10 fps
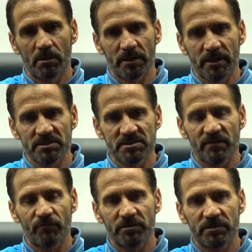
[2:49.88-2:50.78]
like I
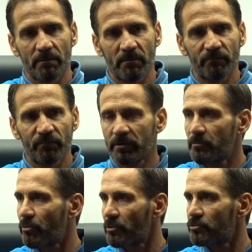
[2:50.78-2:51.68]
say every time, I'm very
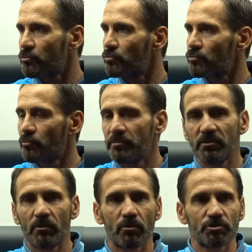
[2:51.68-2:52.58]
proud to be
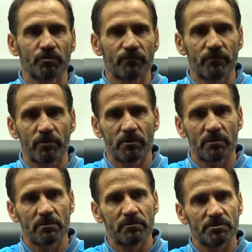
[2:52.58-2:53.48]
the coach of
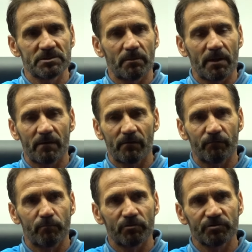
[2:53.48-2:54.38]
the Zebra
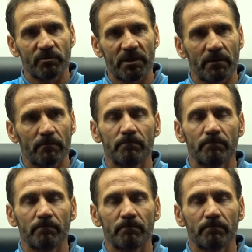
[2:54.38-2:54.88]
of Botswana.